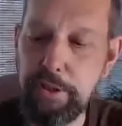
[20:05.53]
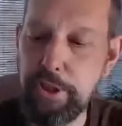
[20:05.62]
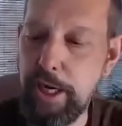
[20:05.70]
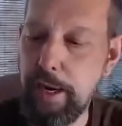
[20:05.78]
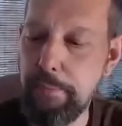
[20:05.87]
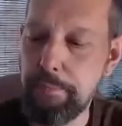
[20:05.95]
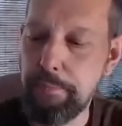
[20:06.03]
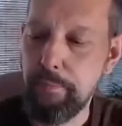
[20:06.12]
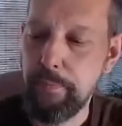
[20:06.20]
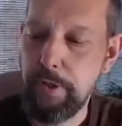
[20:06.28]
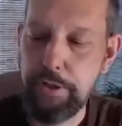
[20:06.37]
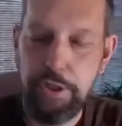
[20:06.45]
jam.
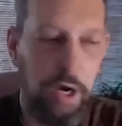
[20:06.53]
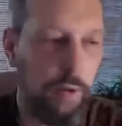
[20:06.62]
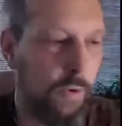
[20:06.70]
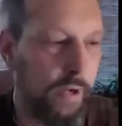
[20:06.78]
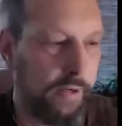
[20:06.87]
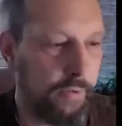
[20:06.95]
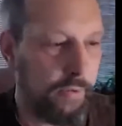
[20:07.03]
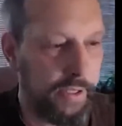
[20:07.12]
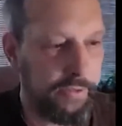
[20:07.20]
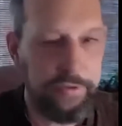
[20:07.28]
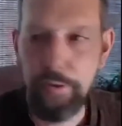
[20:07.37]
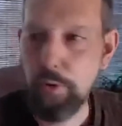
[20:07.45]
Chyawan, well,
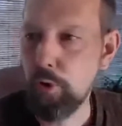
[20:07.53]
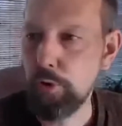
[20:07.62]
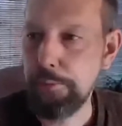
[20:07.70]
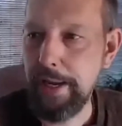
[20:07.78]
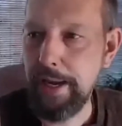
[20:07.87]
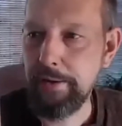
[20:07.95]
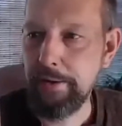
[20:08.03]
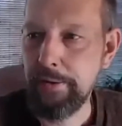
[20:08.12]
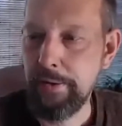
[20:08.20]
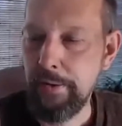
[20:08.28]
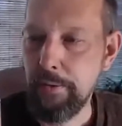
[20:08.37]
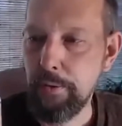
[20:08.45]
that's the old man
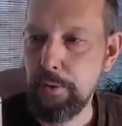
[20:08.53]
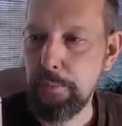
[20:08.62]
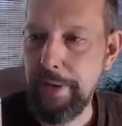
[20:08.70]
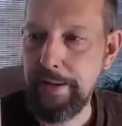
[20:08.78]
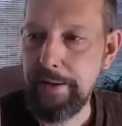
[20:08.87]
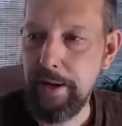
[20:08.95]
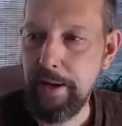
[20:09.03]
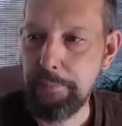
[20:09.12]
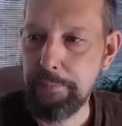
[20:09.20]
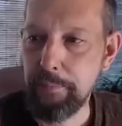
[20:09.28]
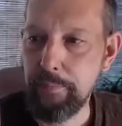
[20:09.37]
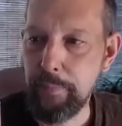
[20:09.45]
who made it up.
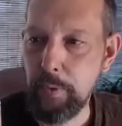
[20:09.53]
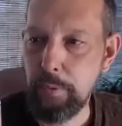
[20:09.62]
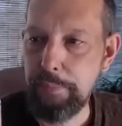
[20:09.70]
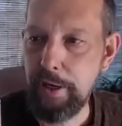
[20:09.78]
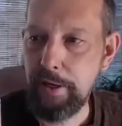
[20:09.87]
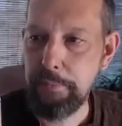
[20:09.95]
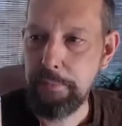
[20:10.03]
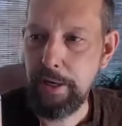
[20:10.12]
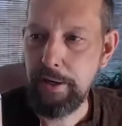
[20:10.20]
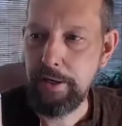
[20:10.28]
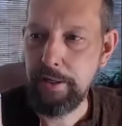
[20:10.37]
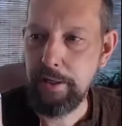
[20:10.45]
Who apparently
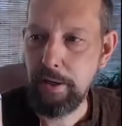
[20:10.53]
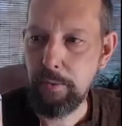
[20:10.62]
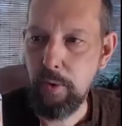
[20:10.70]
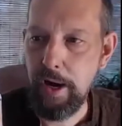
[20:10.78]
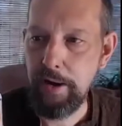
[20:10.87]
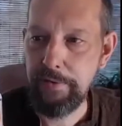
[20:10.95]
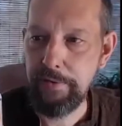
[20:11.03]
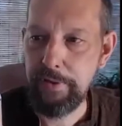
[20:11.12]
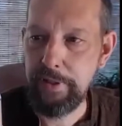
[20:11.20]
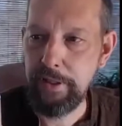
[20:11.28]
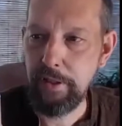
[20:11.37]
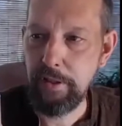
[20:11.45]
married a young wife and
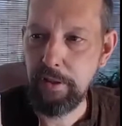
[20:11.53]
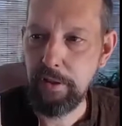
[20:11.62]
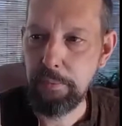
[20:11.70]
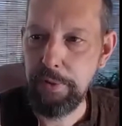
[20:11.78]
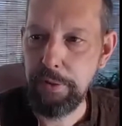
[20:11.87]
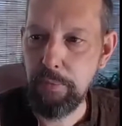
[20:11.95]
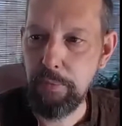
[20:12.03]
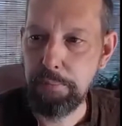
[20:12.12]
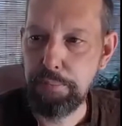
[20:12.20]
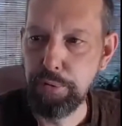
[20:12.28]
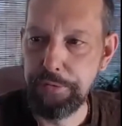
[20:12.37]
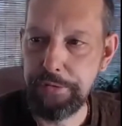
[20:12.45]
needed a little bit more
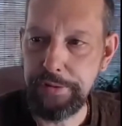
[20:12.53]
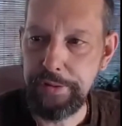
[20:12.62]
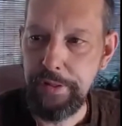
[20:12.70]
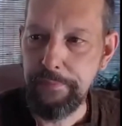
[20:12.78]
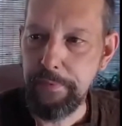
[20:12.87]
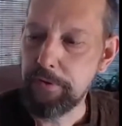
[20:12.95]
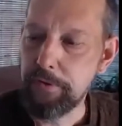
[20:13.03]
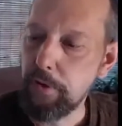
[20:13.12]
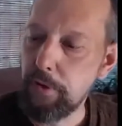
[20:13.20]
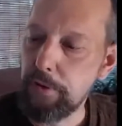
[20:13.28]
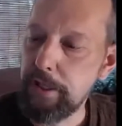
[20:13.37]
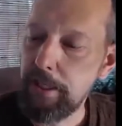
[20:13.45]
boost.
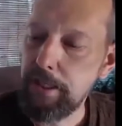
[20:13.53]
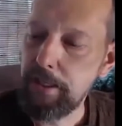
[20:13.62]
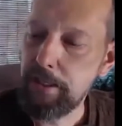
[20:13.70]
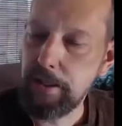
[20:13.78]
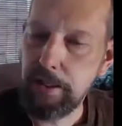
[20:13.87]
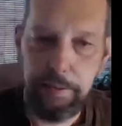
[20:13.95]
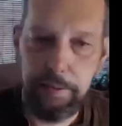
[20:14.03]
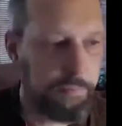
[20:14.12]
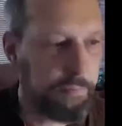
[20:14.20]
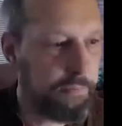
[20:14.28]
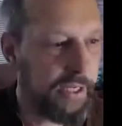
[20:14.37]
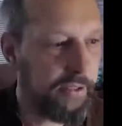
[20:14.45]
So he
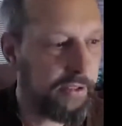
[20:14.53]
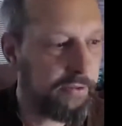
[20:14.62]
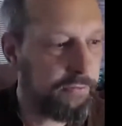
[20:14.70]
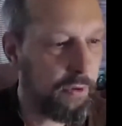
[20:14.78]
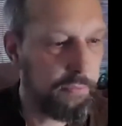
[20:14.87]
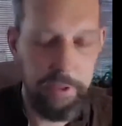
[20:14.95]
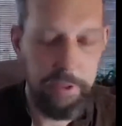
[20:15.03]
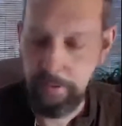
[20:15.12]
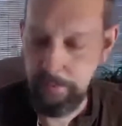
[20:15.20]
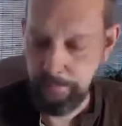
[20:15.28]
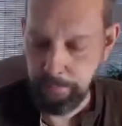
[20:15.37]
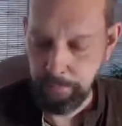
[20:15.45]
made this formula
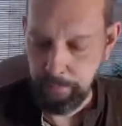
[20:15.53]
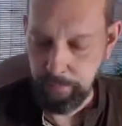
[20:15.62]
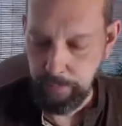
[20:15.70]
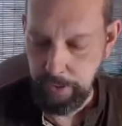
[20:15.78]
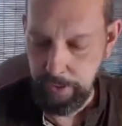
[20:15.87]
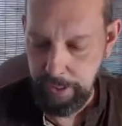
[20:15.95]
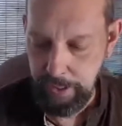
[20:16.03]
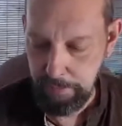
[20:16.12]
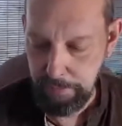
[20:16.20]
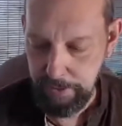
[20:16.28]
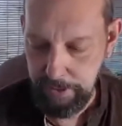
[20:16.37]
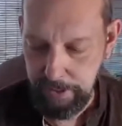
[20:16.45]
and had a
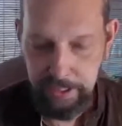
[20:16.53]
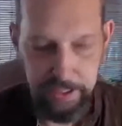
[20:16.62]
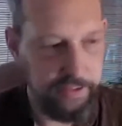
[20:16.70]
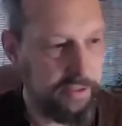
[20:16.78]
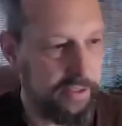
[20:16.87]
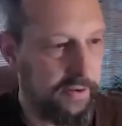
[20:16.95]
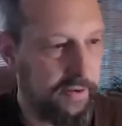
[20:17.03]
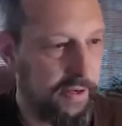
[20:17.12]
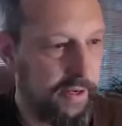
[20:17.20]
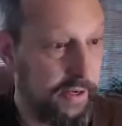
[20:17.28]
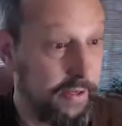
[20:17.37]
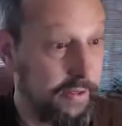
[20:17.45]
bunch of kids,
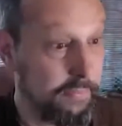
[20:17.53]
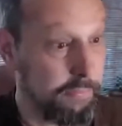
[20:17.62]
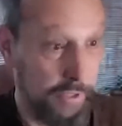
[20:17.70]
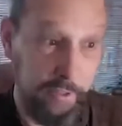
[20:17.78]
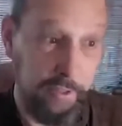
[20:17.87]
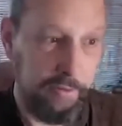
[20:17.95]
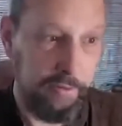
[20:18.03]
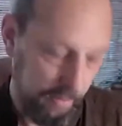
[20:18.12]
and apparently